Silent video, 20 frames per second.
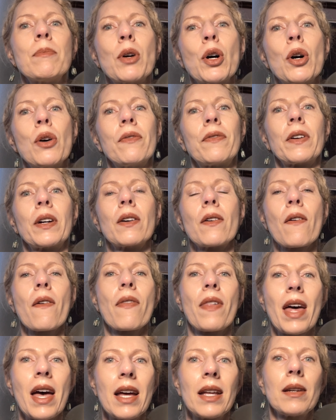over
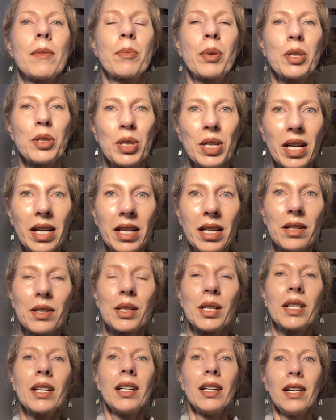that
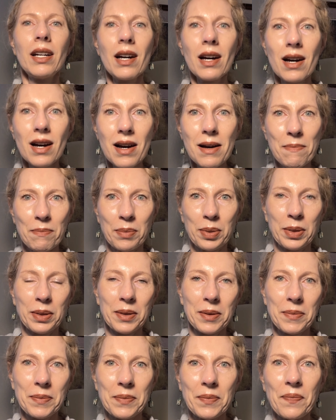particular hump.
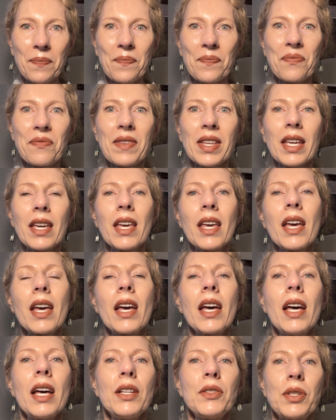
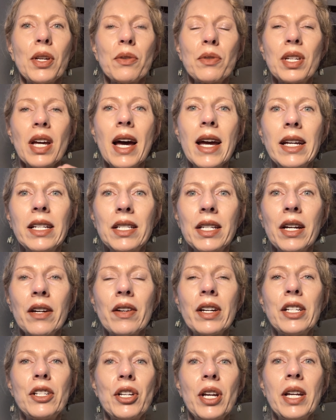So dietary
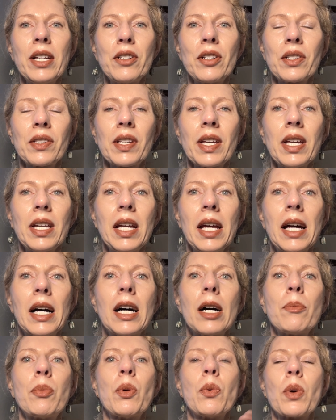changes can
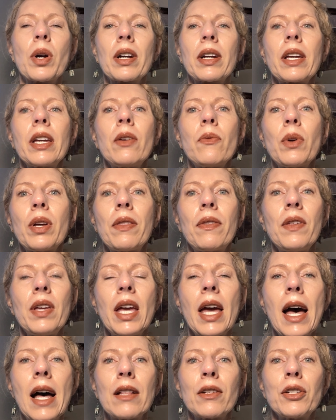help. Working with the
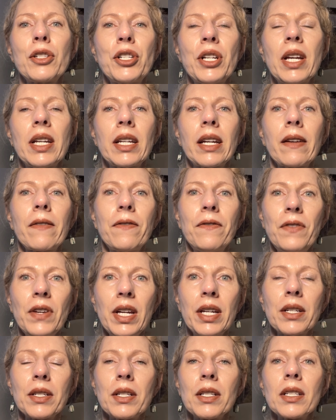allergenic
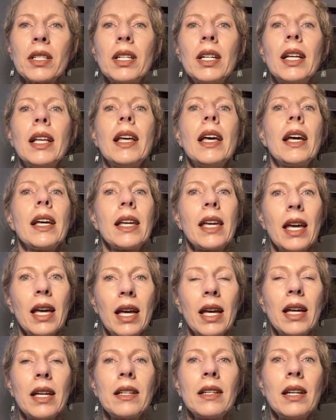field
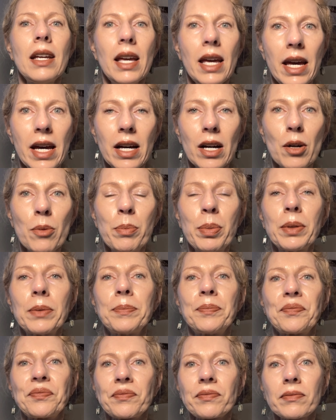can help.
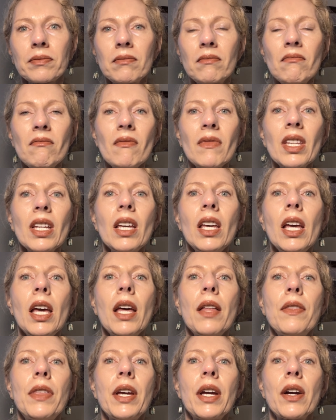
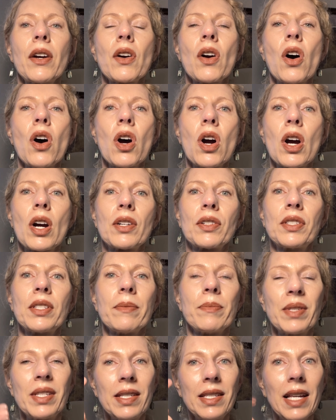There are some
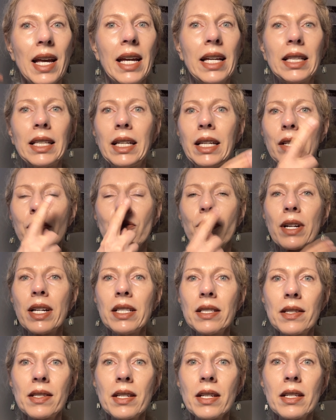saline
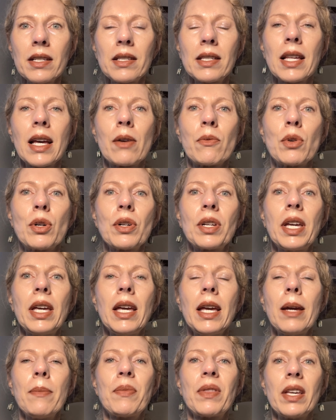rinses that will
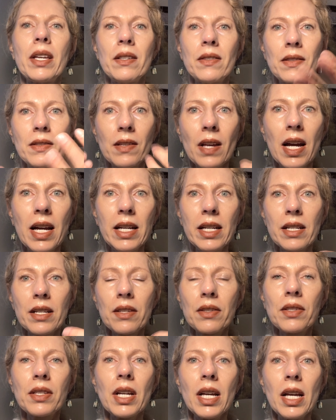keep the sinus